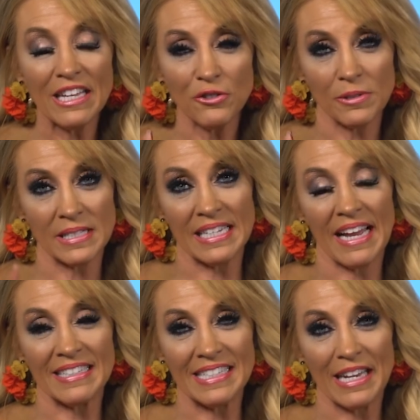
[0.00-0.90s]
interesting
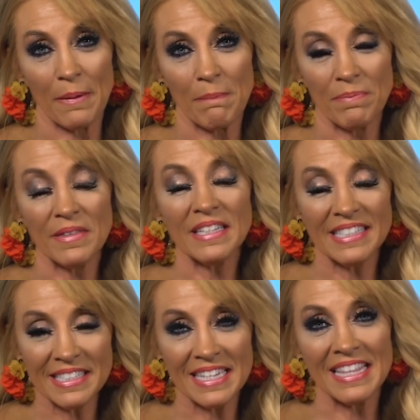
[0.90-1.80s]
idea.
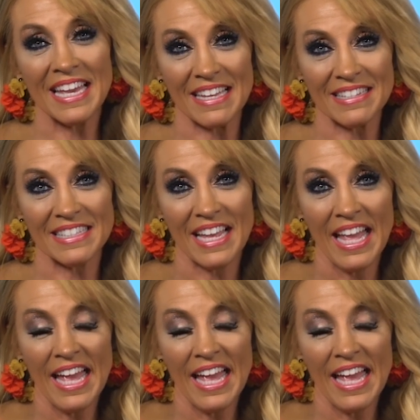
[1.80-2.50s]
Listen to this.